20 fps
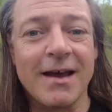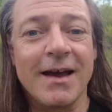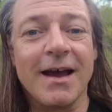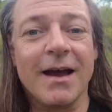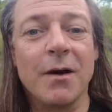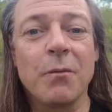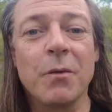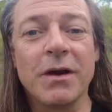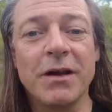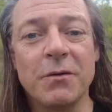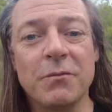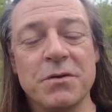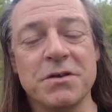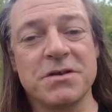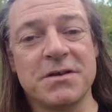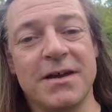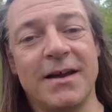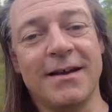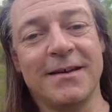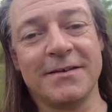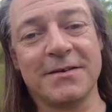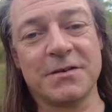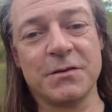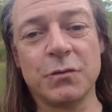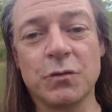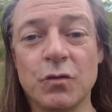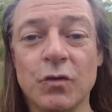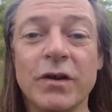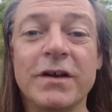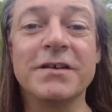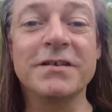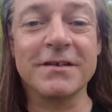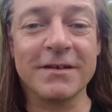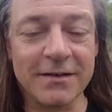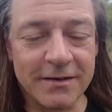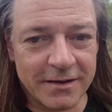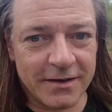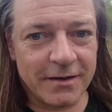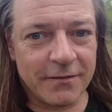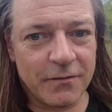And when he was cancelled
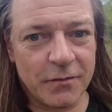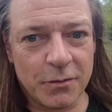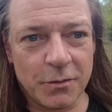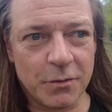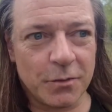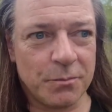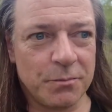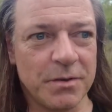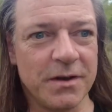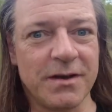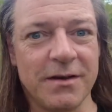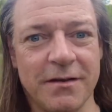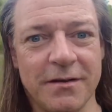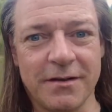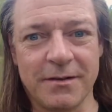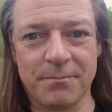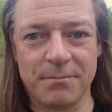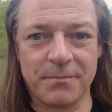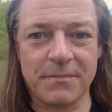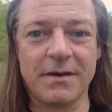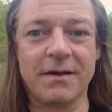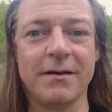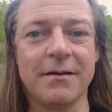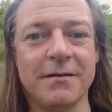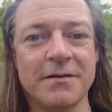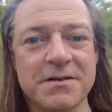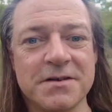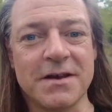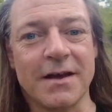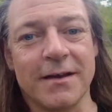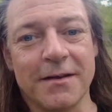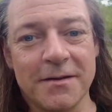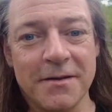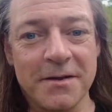recently for, was